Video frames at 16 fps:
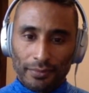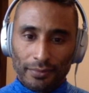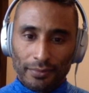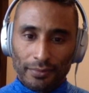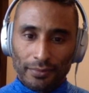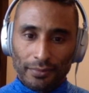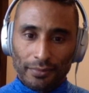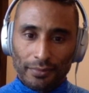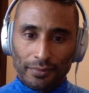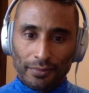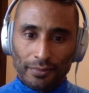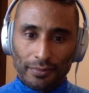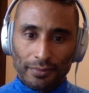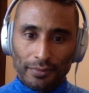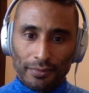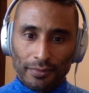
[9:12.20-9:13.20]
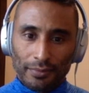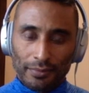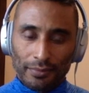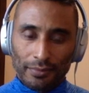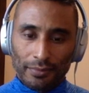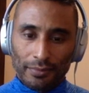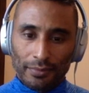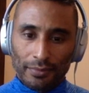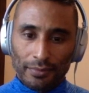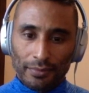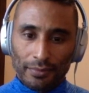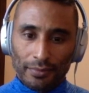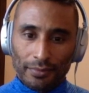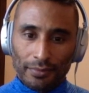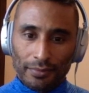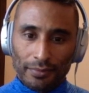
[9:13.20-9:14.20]

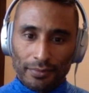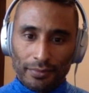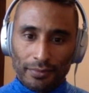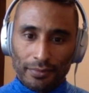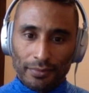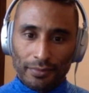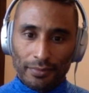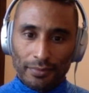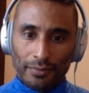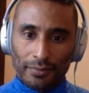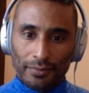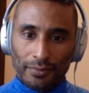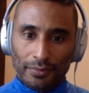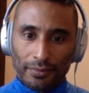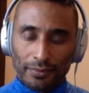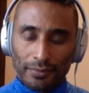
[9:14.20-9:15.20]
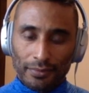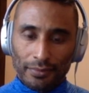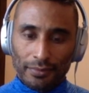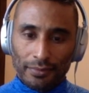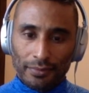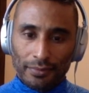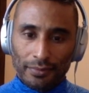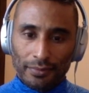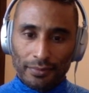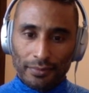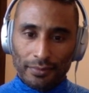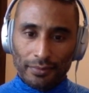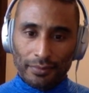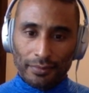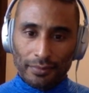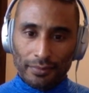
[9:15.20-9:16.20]

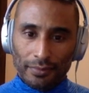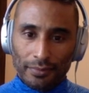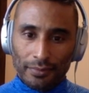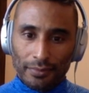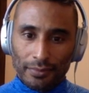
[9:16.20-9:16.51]
The person shown says nothing.